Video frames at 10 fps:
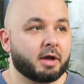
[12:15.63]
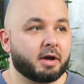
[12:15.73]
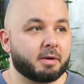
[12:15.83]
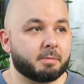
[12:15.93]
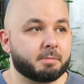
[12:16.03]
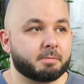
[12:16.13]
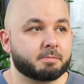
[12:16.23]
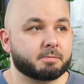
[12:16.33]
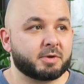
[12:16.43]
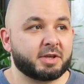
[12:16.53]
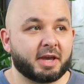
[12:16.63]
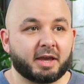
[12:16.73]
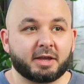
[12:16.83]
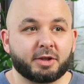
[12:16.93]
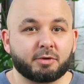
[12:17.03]
When you get
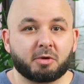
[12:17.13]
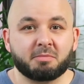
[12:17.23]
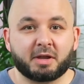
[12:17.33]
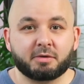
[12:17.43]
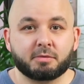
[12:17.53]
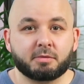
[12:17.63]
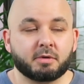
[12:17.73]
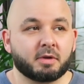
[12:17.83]
here, don't go mental.